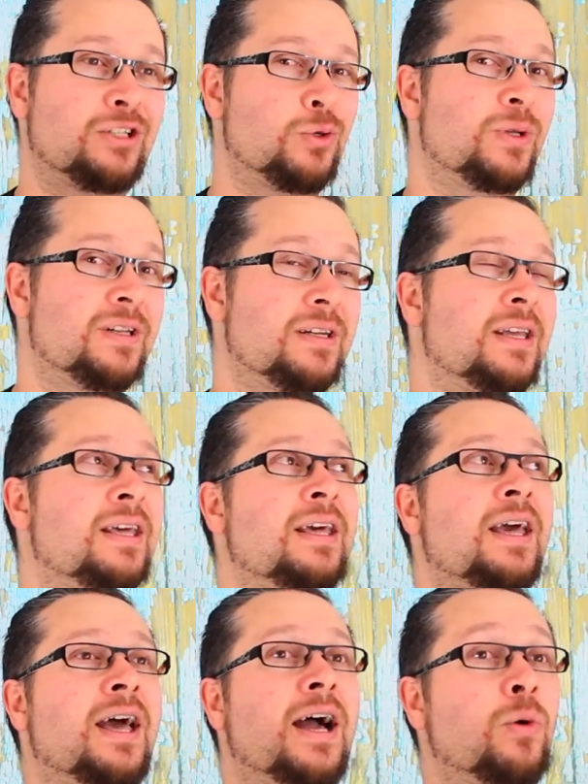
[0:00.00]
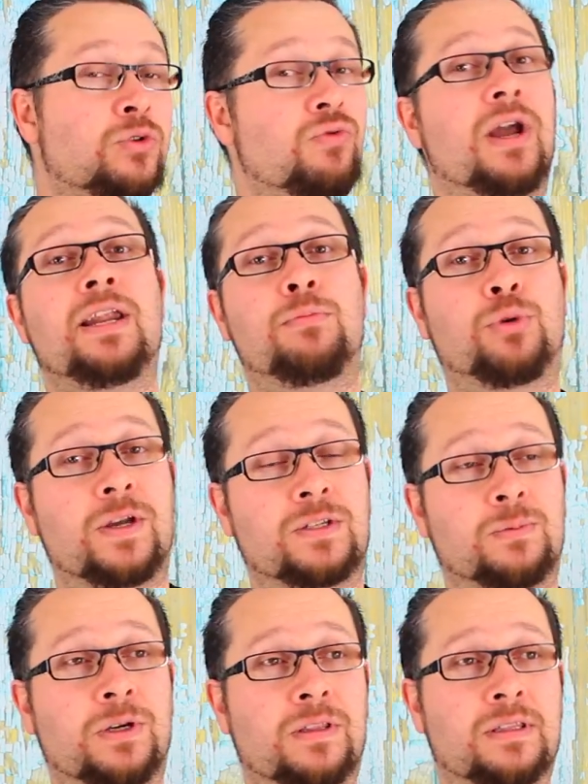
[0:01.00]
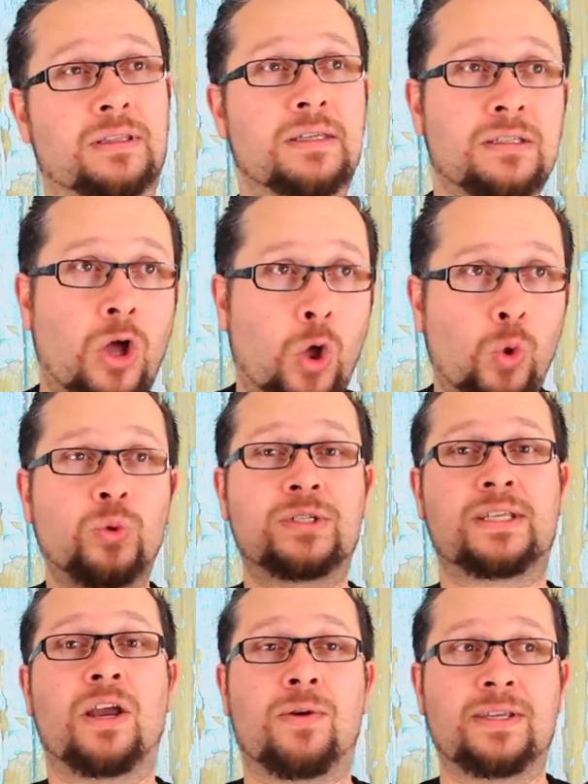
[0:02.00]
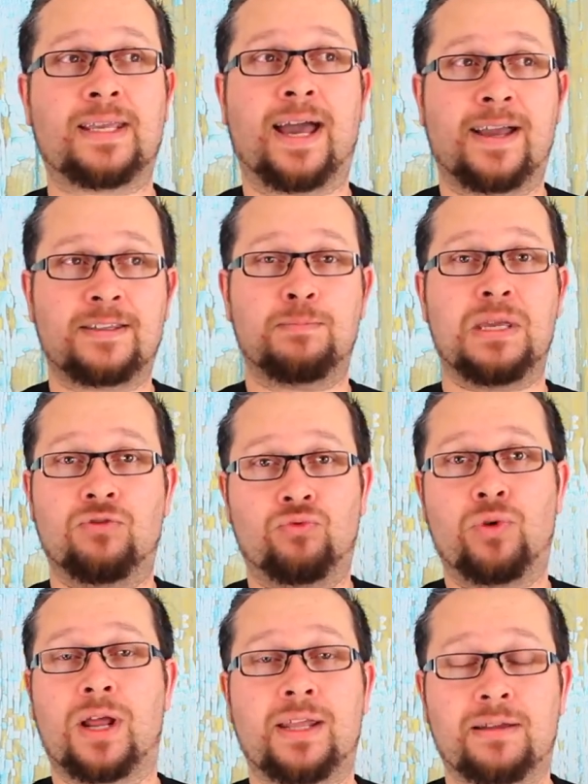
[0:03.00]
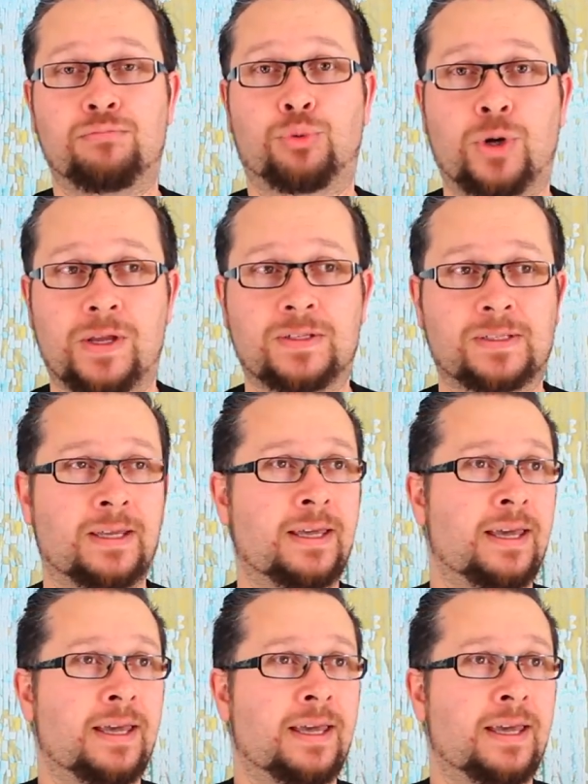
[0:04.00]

they do it in, I was really impressed with. This whole series has me really impressed.